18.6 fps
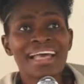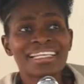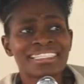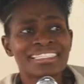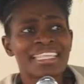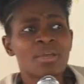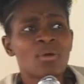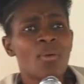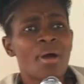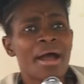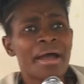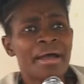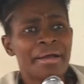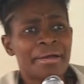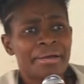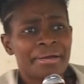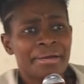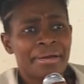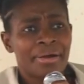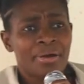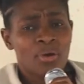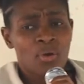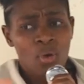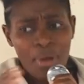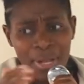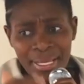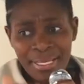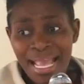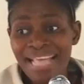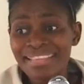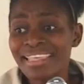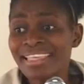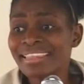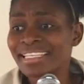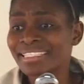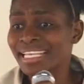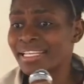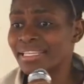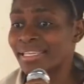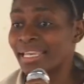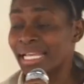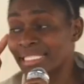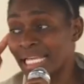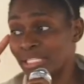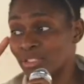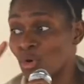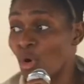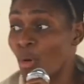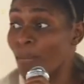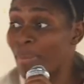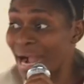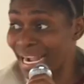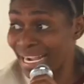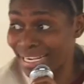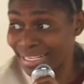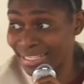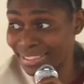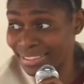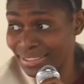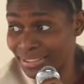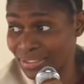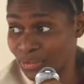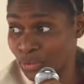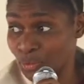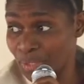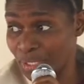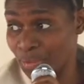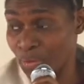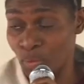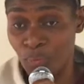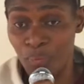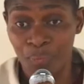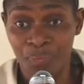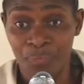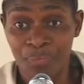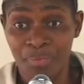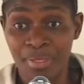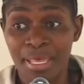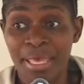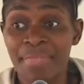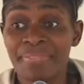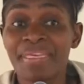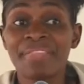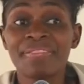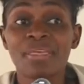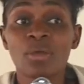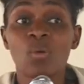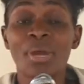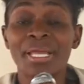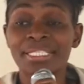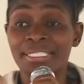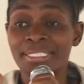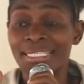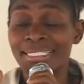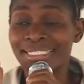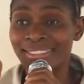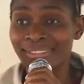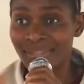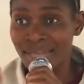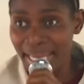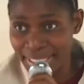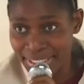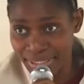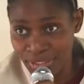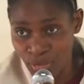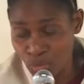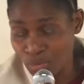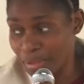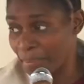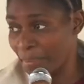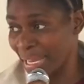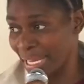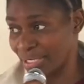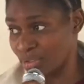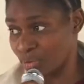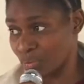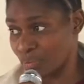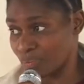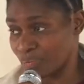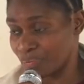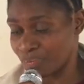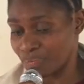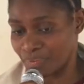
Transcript: As they were going, and then they said, "Let us go back to the room." Then they went straight to the bedroom.